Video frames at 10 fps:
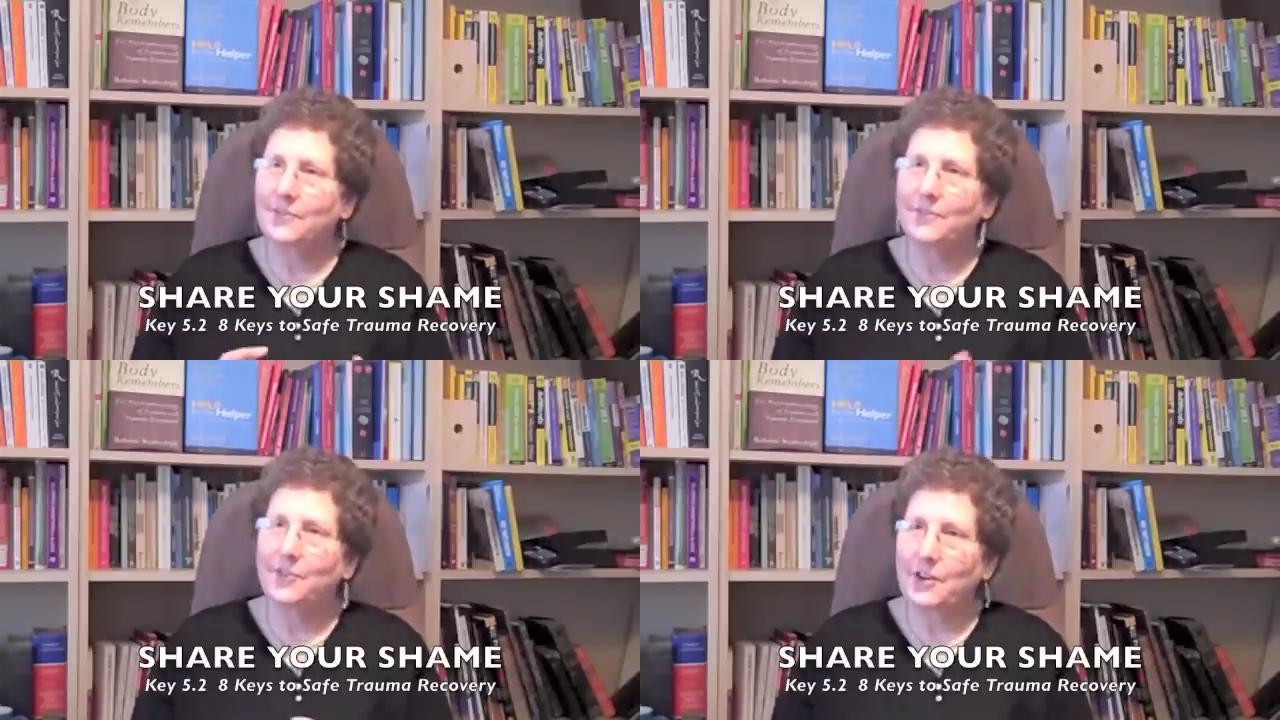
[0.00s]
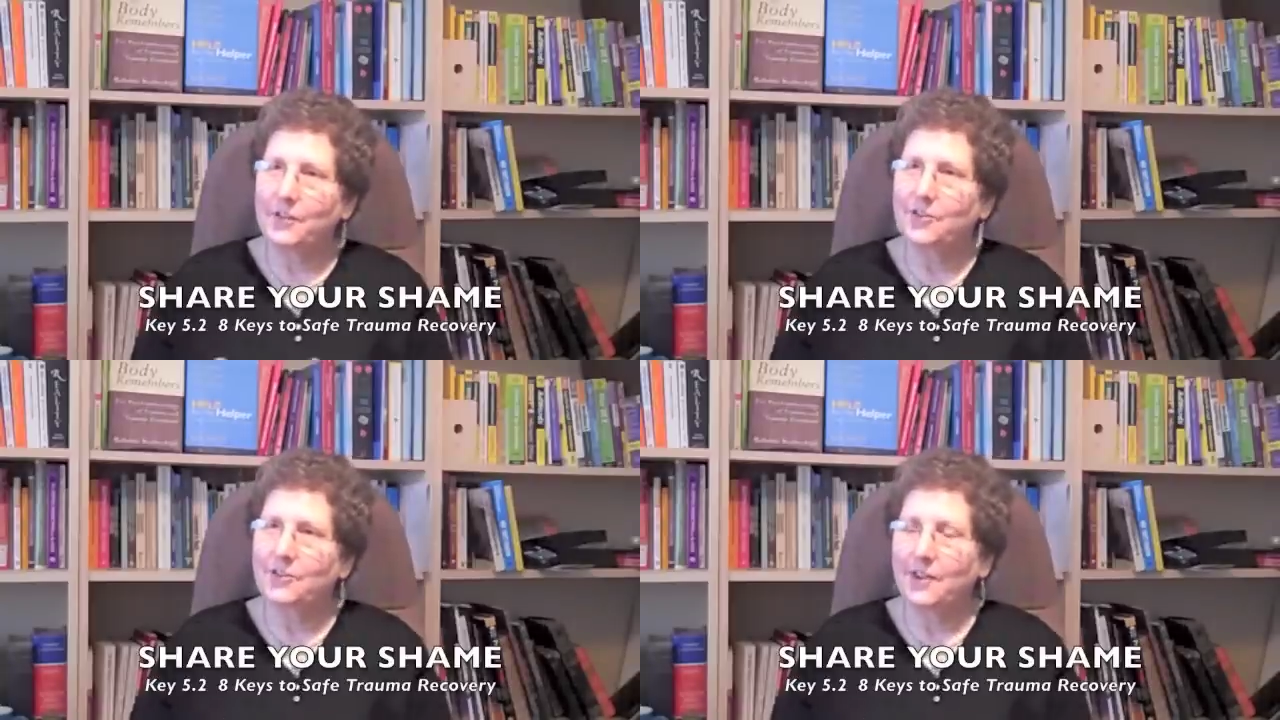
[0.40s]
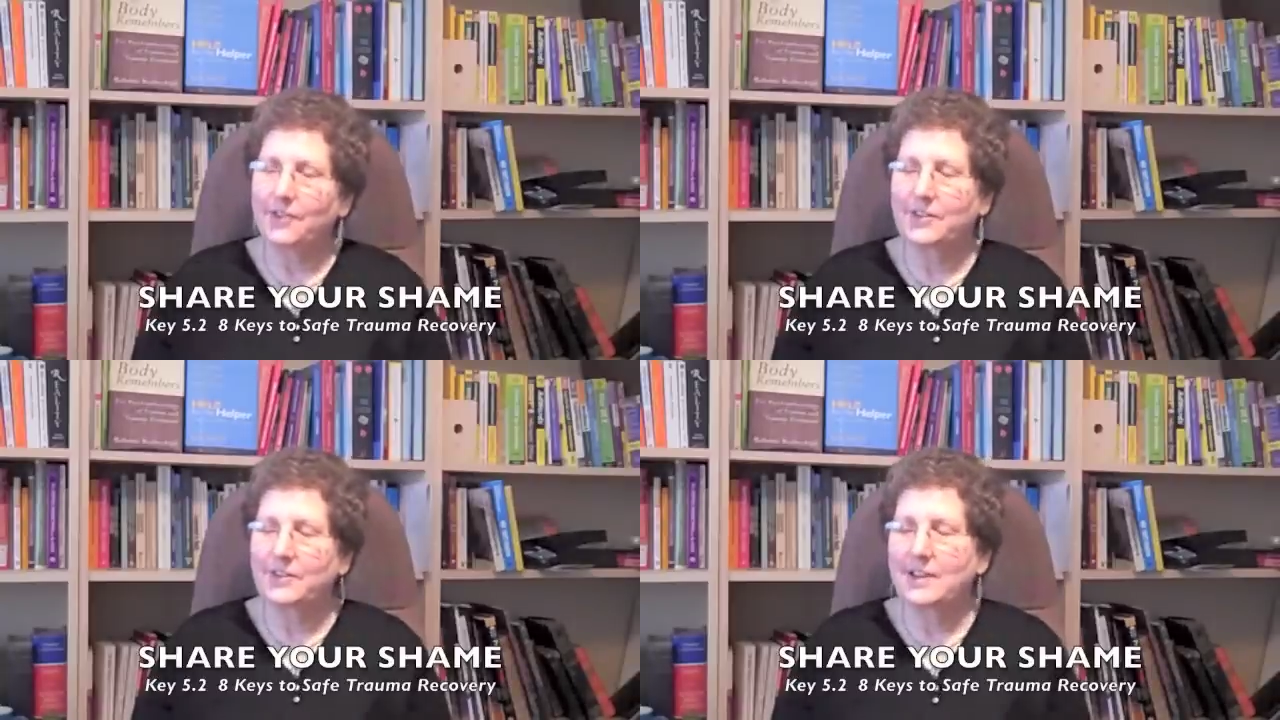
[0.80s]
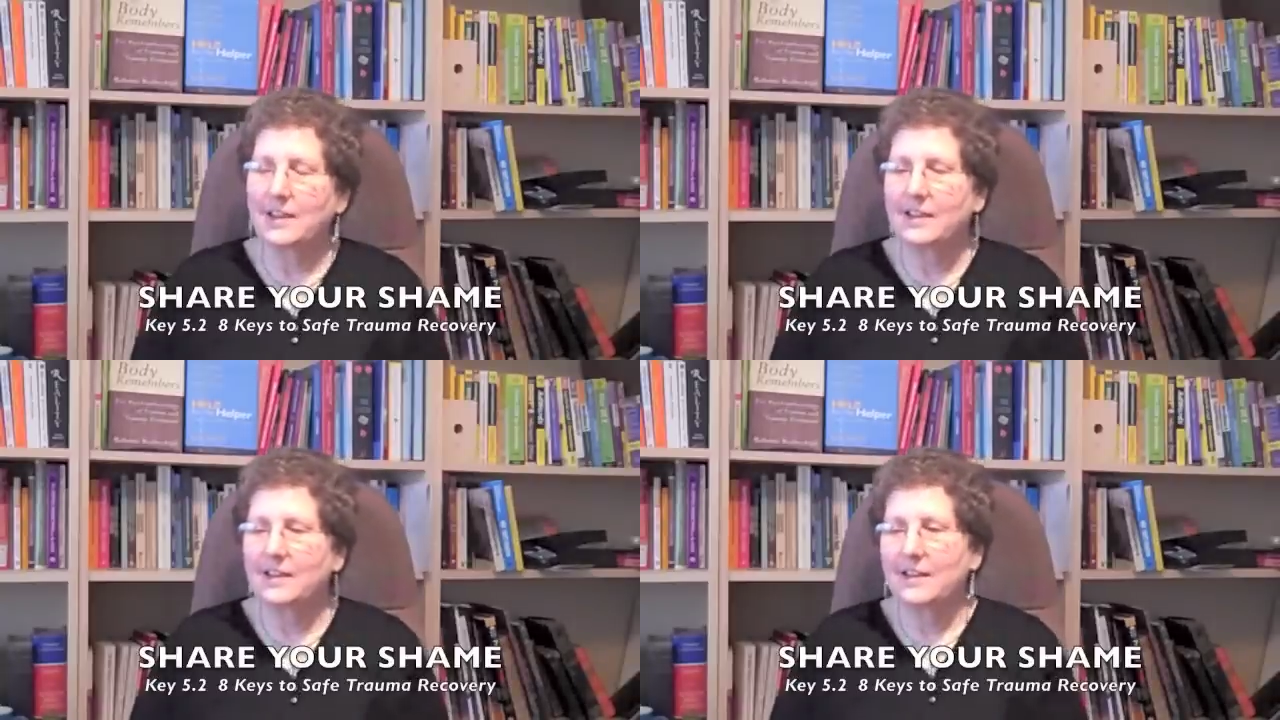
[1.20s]
forgive yourself
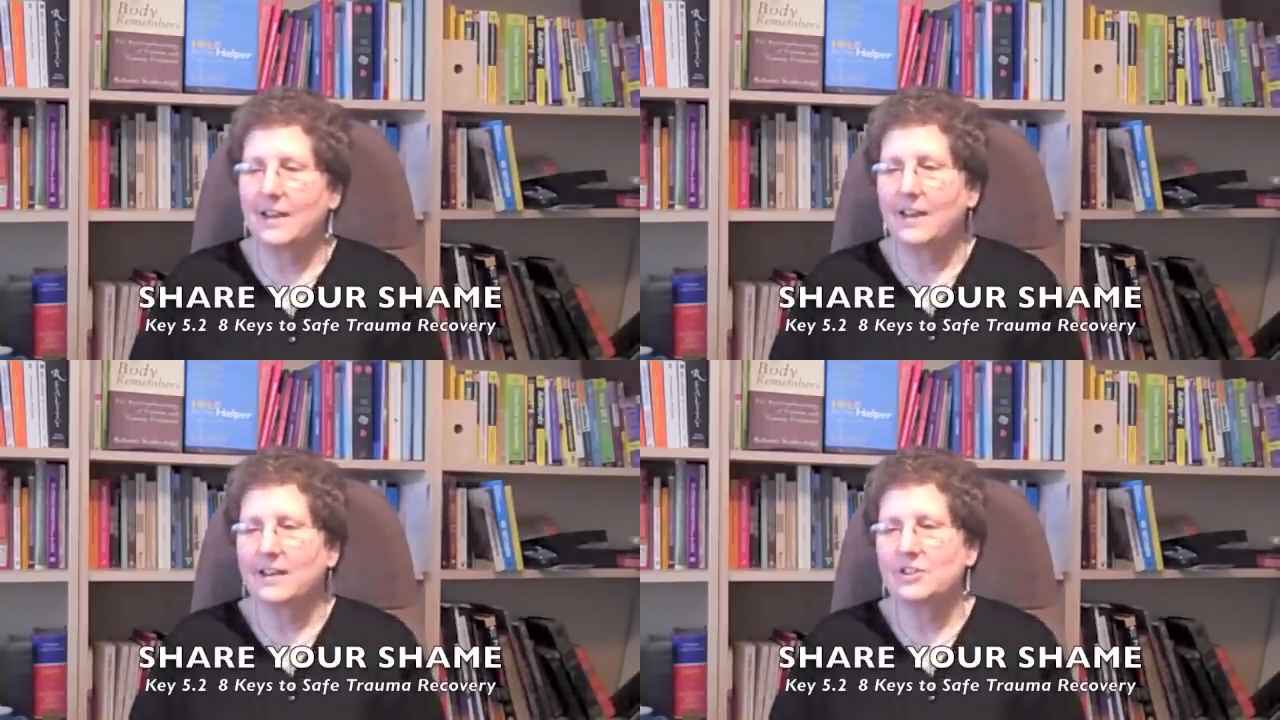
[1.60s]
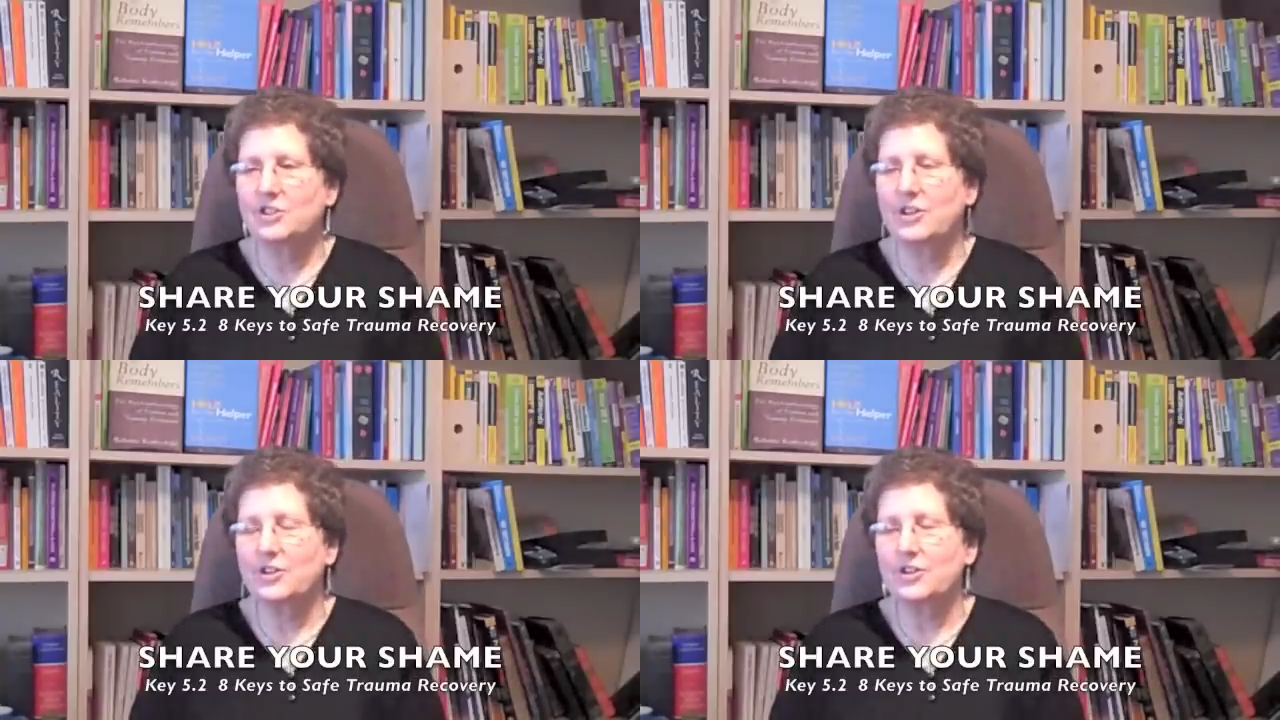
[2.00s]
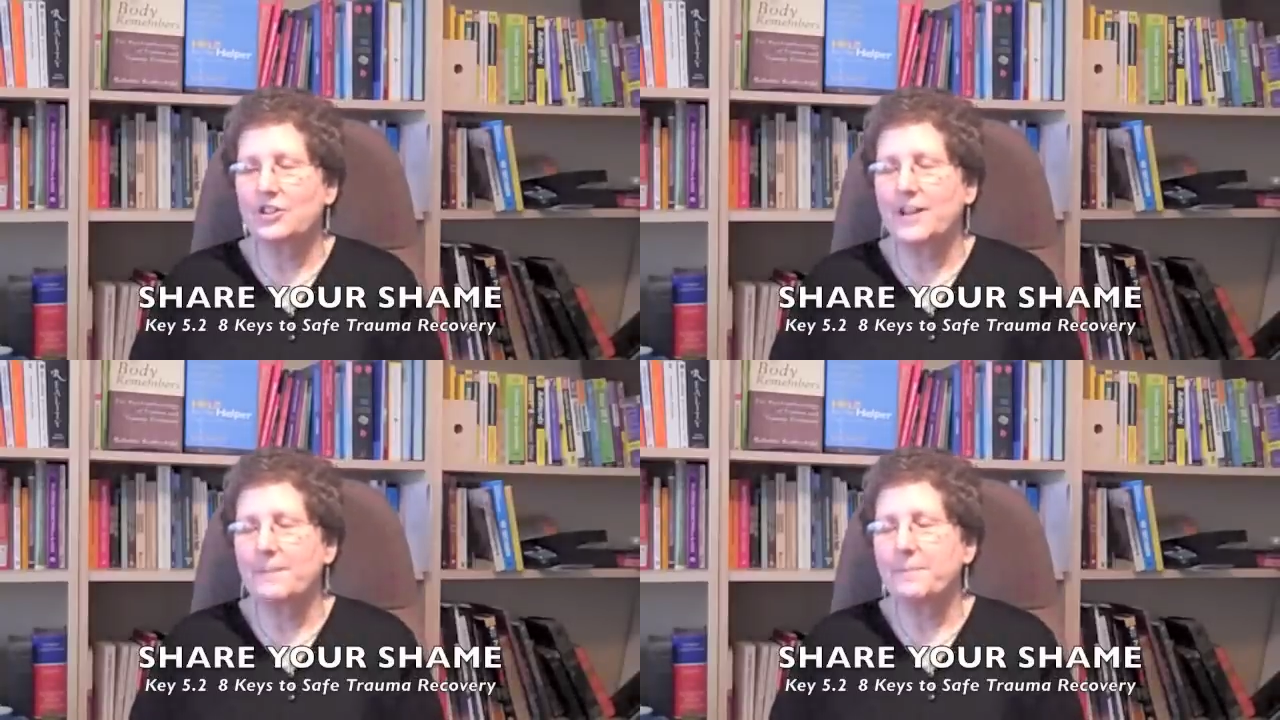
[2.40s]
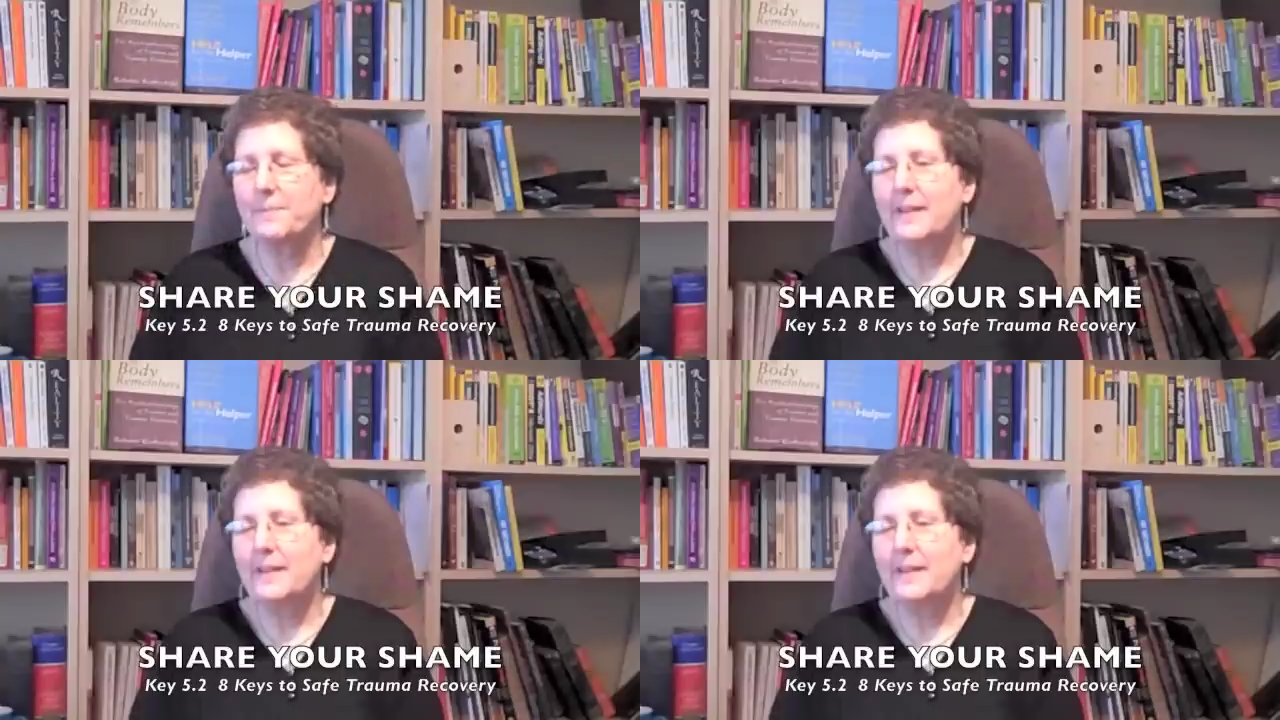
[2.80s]
and share your shame.